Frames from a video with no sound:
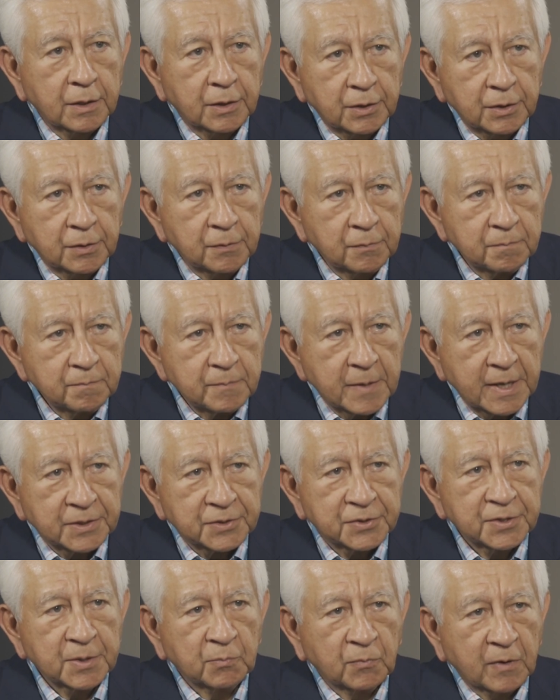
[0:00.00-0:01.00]
You
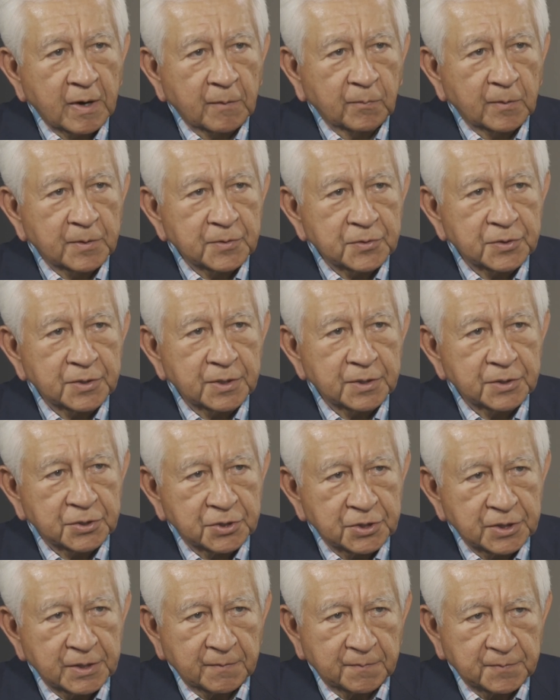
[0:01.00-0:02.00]
made some reference to
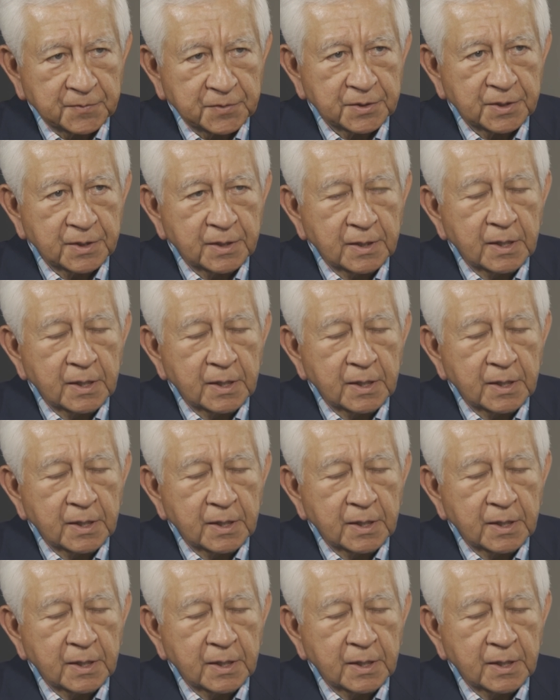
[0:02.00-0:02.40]
shifts.